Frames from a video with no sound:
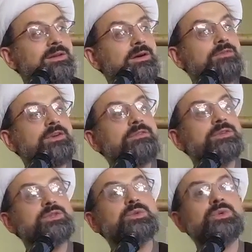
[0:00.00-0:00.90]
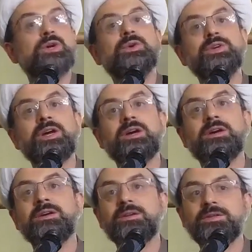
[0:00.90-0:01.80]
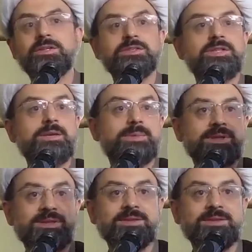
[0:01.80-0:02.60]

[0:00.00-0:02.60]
of every surah or not? Just name it.